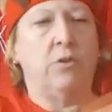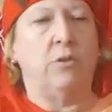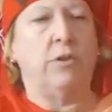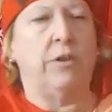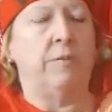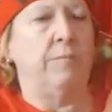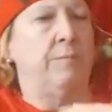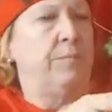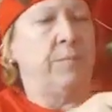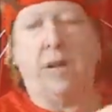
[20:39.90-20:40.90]
so good.
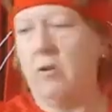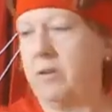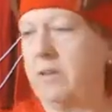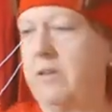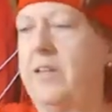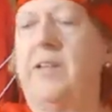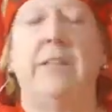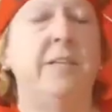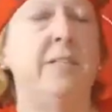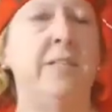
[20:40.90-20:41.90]
Okay.
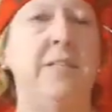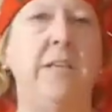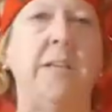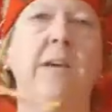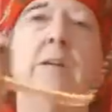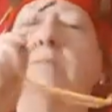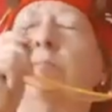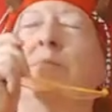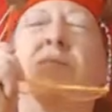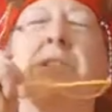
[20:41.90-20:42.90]
This is the
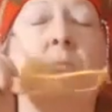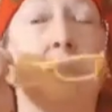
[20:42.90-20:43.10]
um this